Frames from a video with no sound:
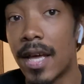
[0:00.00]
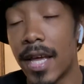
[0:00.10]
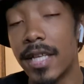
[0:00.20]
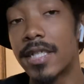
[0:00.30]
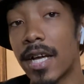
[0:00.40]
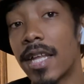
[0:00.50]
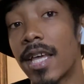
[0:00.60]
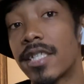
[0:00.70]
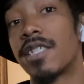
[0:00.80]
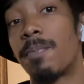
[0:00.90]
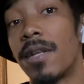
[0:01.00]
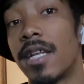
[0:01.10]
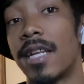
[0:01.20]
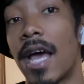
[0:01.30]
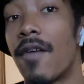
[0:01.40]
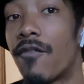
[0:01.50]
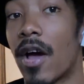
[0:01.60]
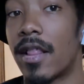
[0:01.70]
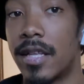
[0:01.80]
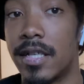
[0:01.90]
He's gonna get suspended now for
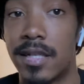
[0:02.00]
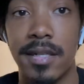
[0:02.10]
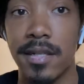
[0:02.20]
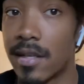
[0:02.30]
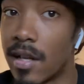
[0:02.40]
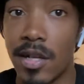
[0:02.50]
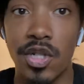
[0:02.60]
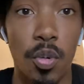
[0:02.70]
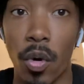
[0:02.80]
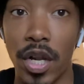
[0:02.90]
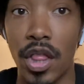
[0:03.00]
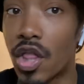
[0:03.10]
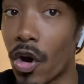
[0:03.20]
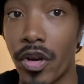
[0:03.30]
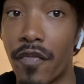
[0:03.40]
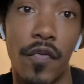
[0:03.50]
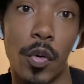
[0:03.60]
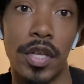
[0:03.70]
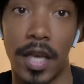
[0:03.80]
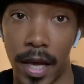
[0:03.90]
at least 20, 30,
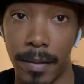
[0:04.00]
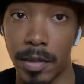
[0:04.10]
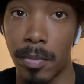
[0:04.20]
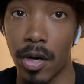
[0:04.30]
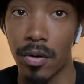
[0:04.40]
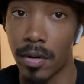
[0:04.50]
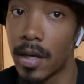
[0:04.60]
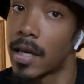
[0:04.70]
40 games, bro.